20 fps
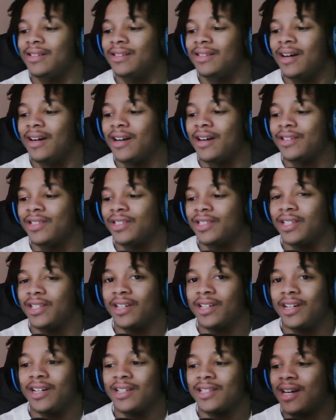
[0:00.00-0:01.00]
Argentina
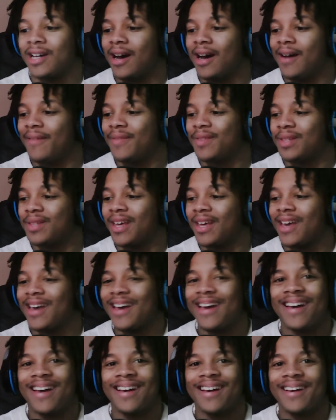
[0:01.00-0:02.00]
on top
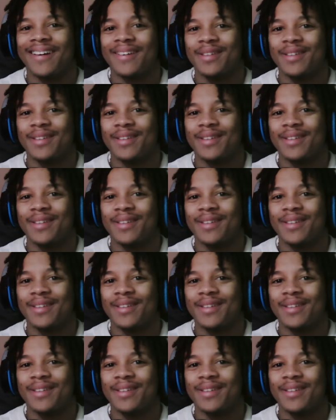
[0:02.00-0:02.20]
still.